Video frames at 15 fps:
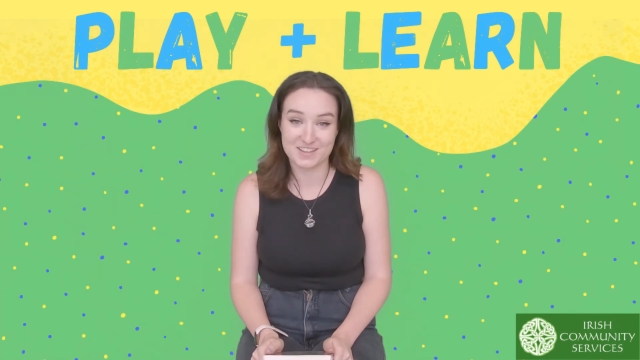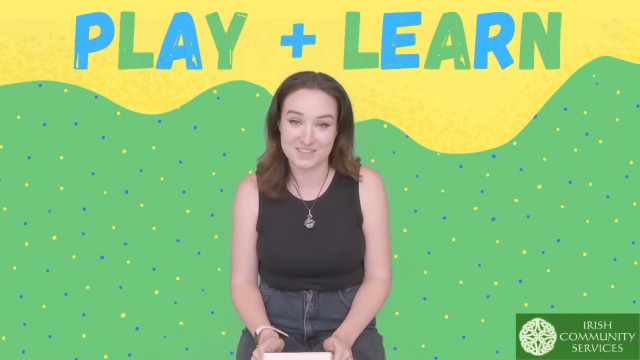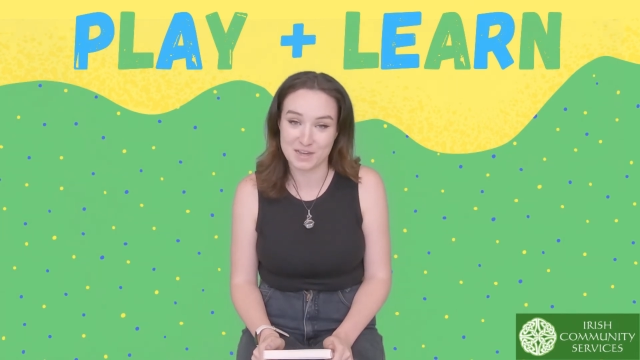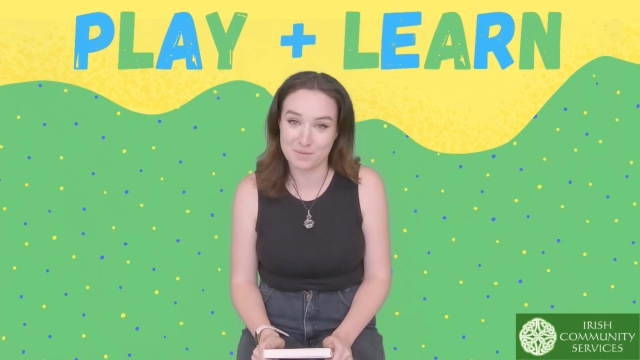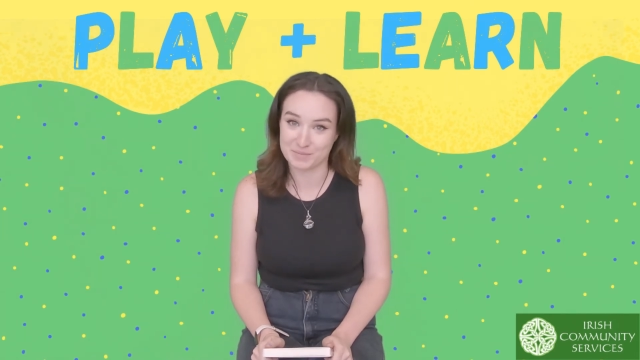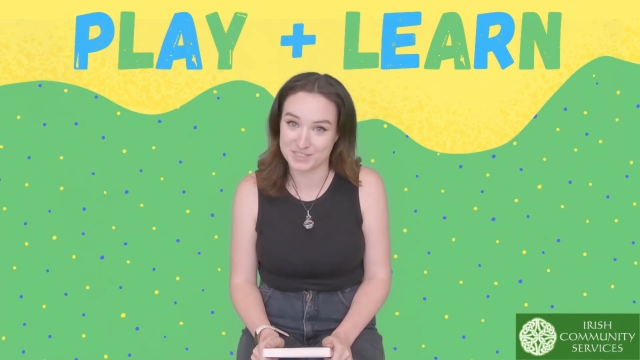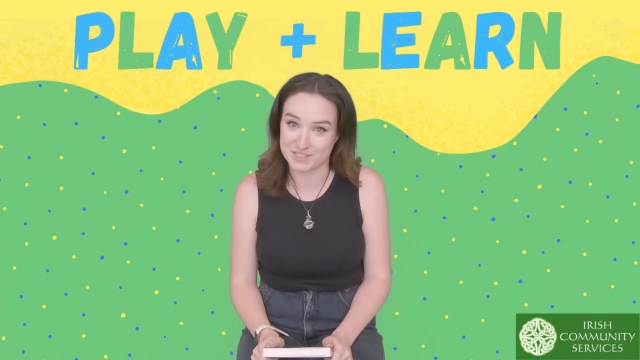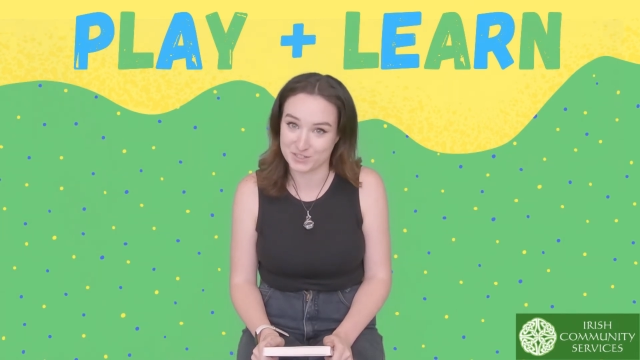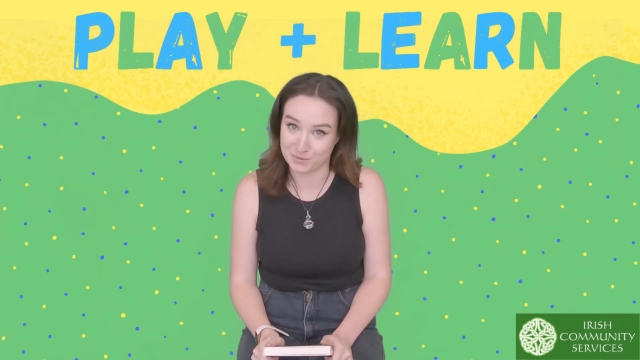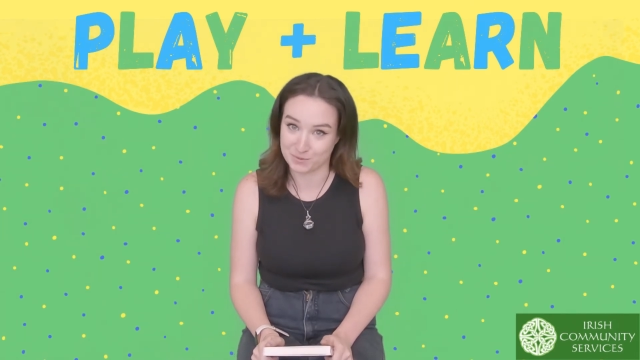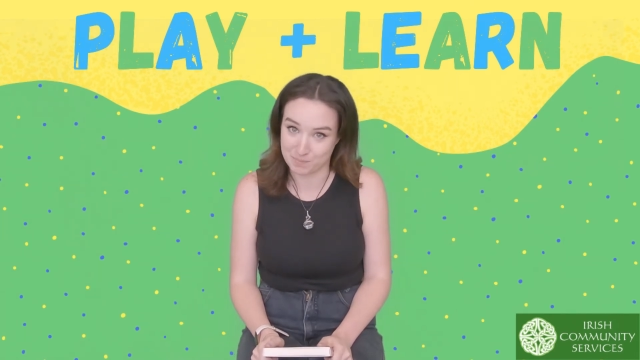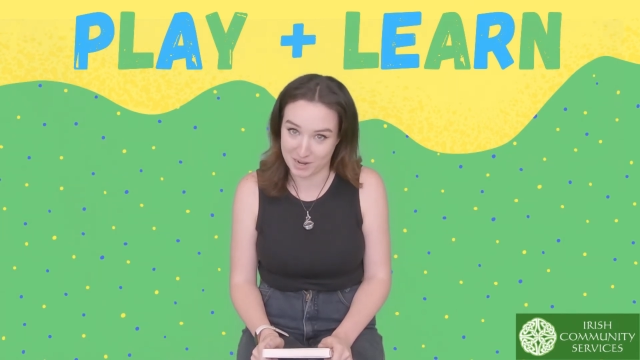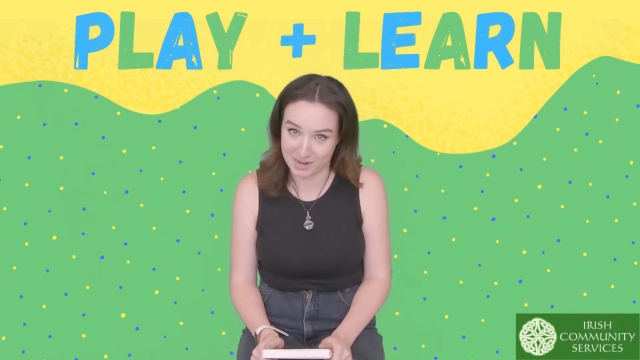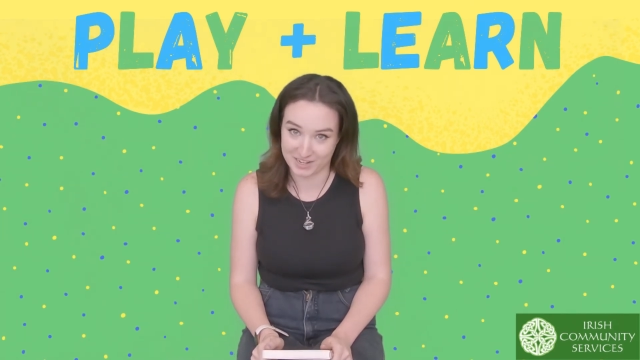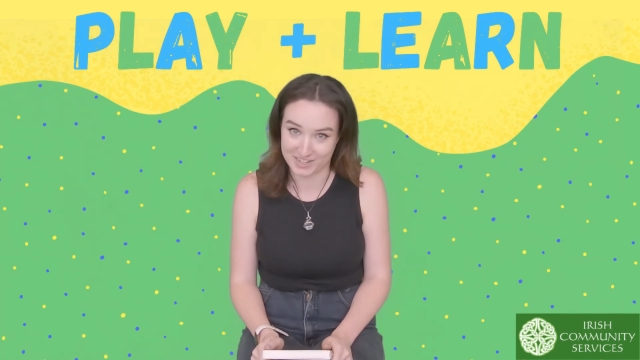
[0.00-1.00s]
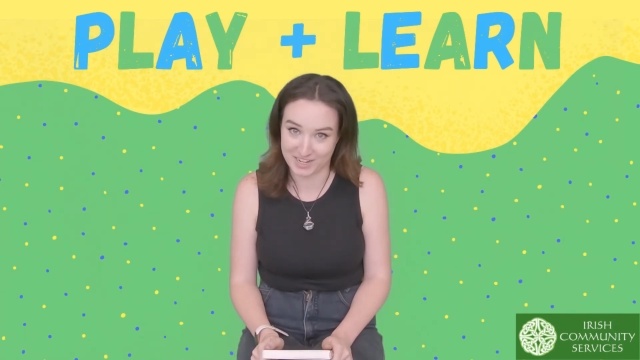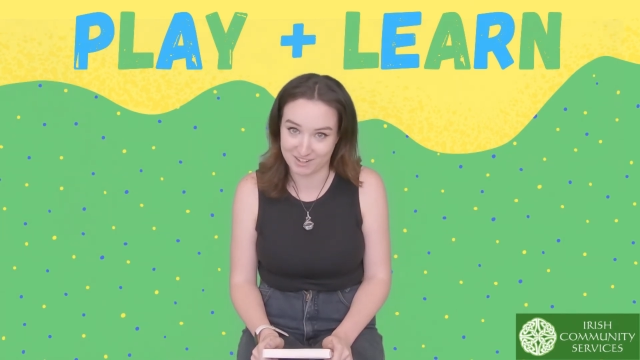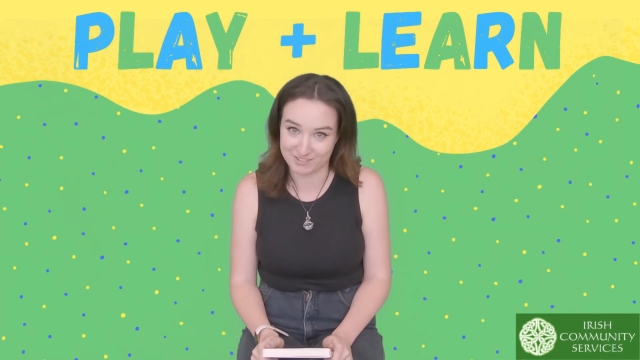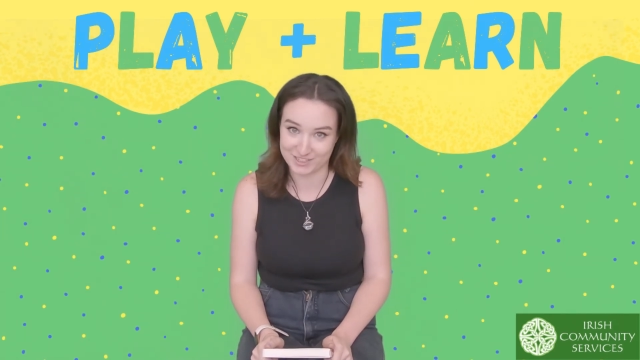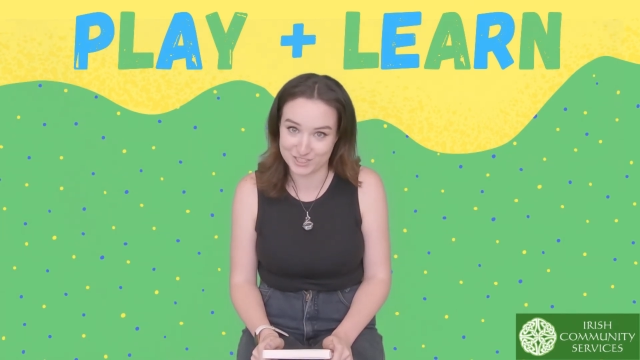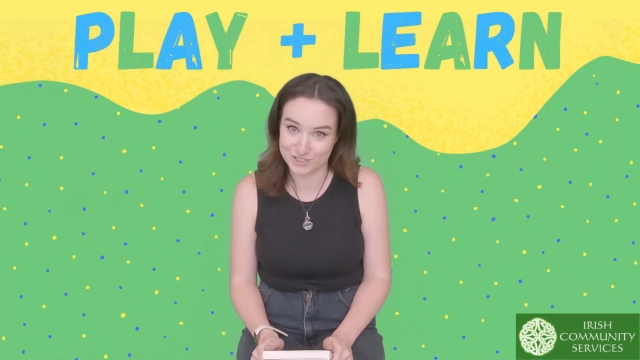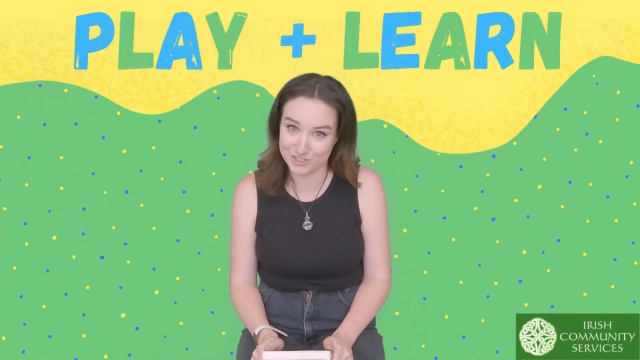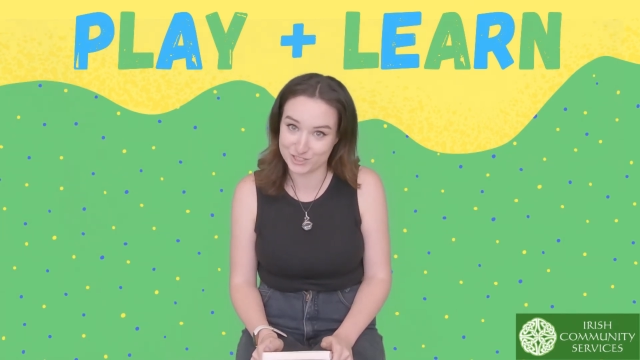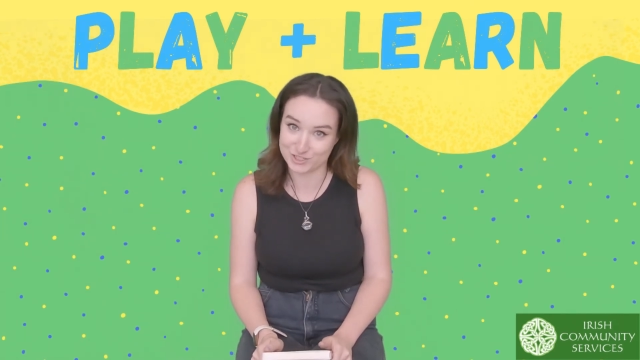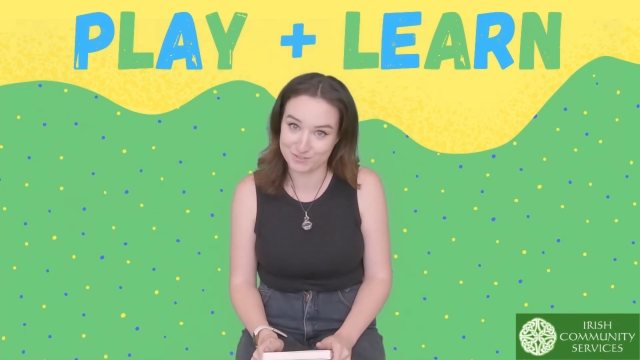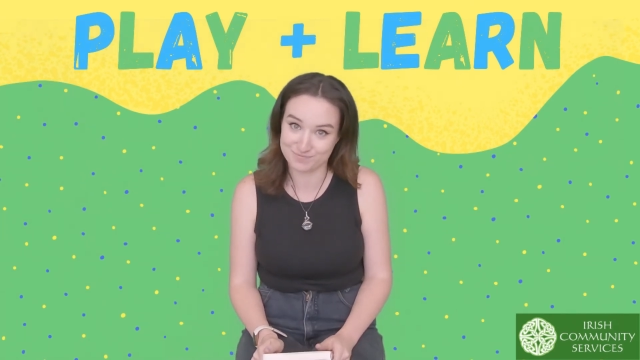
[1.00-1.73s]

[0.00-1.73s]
That means goodbye in Irish.